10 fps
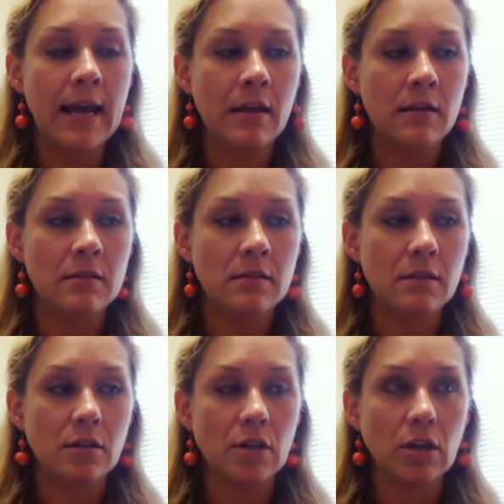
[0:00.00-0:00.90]
And
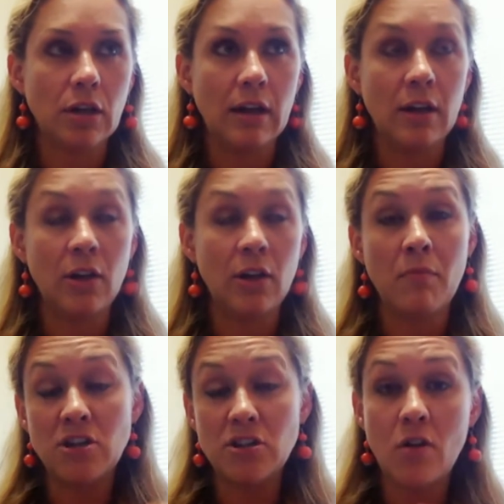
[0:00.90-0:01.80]
you know,
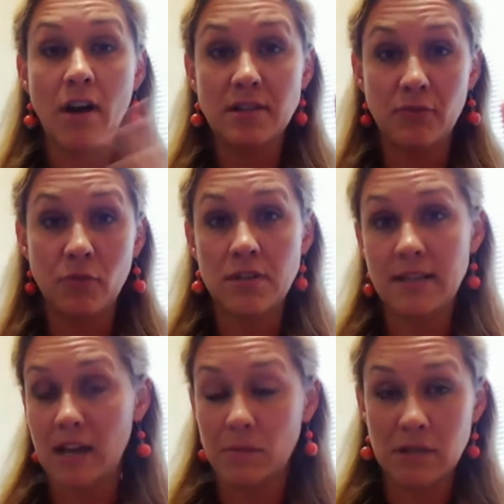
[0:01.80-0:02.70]
my show has four
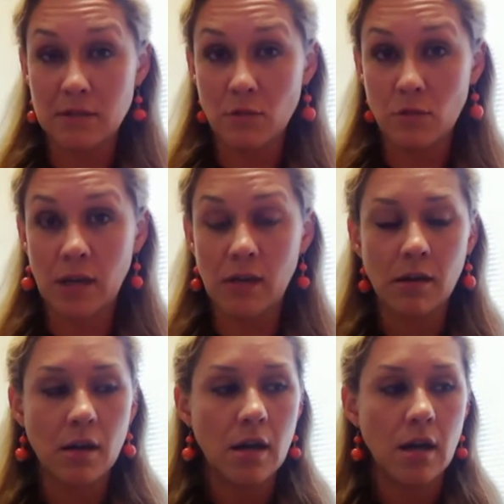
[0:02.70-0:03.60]
segments a week,
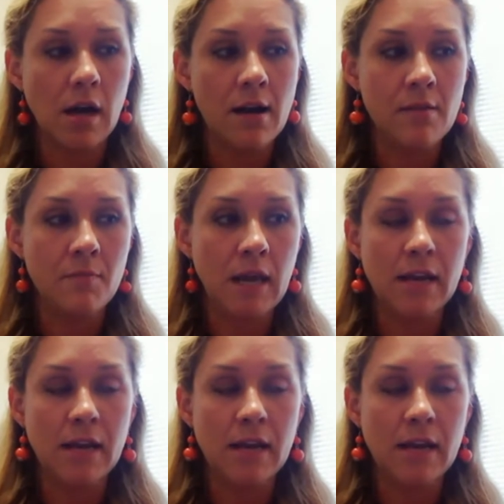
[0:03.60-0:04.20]
um, okay.